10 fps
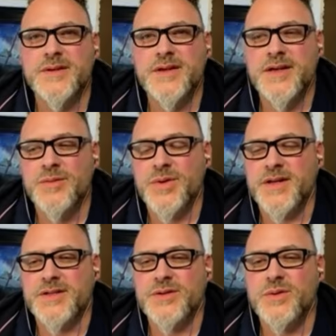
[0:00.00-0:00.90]
but a
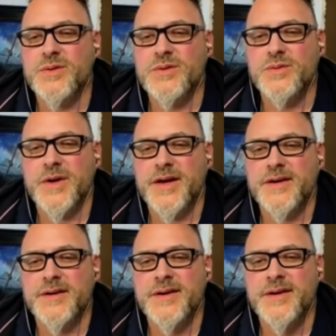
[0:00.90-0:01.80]
school
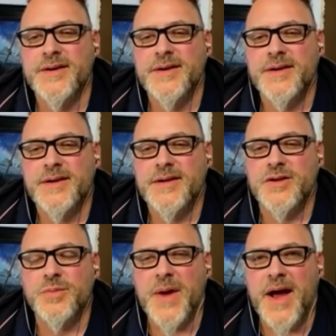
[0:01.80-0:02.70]
where
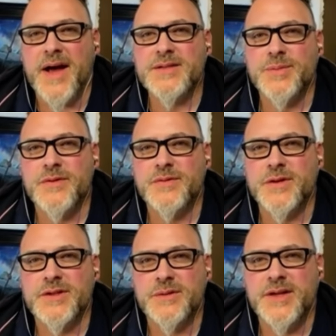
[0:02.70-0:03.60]
you pass before
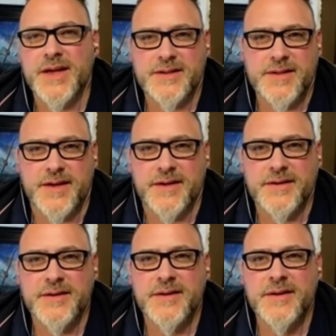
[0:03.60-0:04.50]
you get
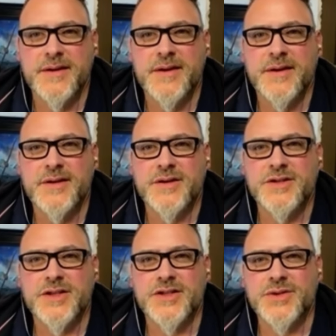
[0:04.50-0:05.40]
there, you're
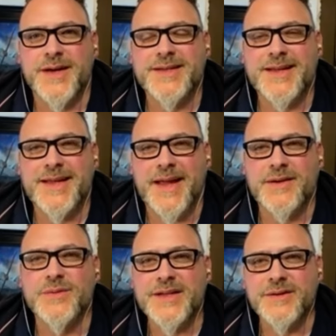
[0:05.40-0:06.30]
just trying to
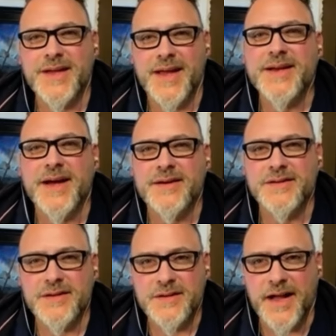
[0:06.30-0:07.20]
gain what you can out of
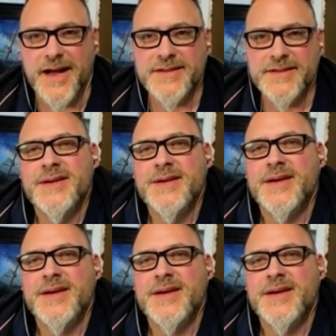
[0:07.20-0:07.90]
the class. And he